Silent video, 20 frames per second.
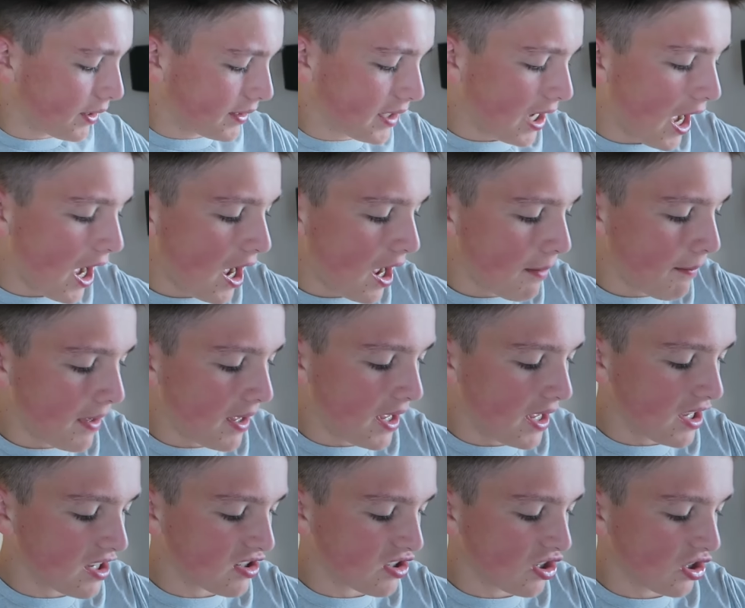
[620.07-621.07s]
The time
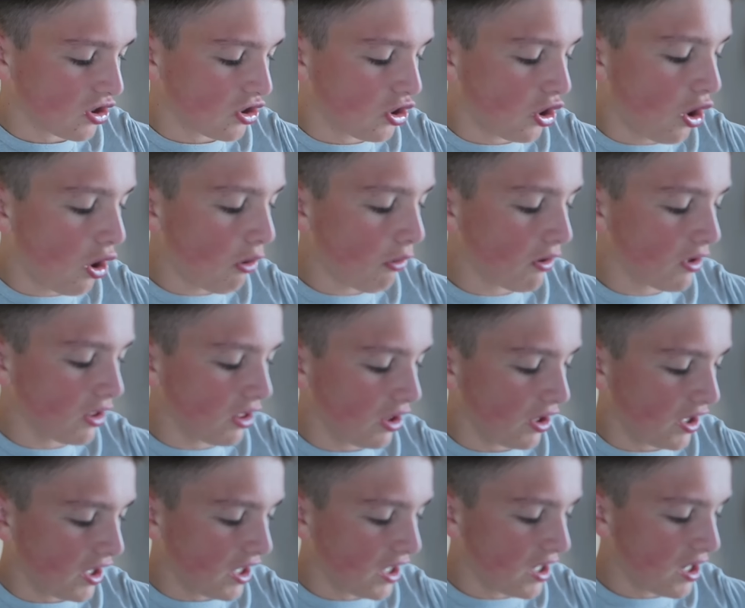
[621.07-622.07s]
is
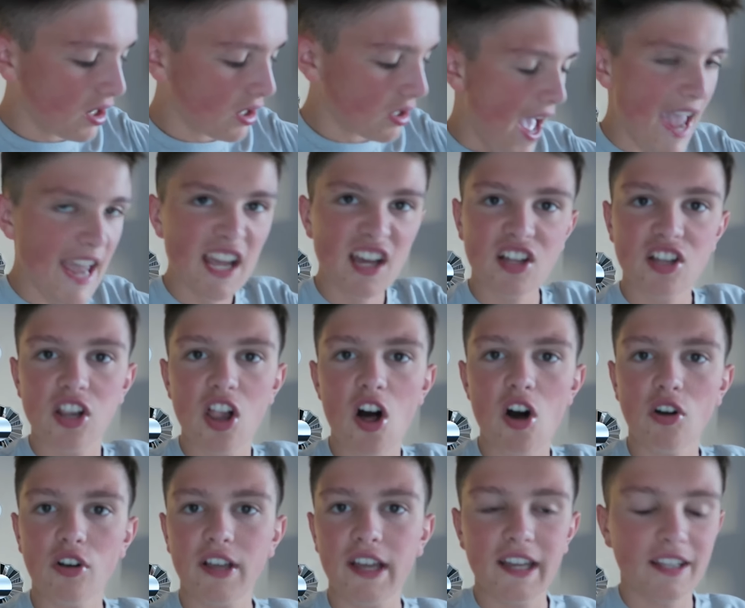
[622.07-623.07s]
currently 8
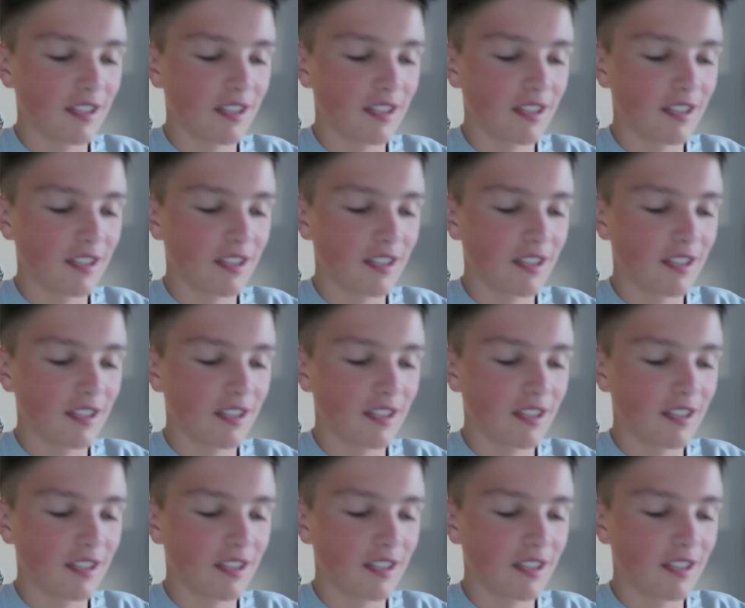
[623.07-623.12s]
o'clock.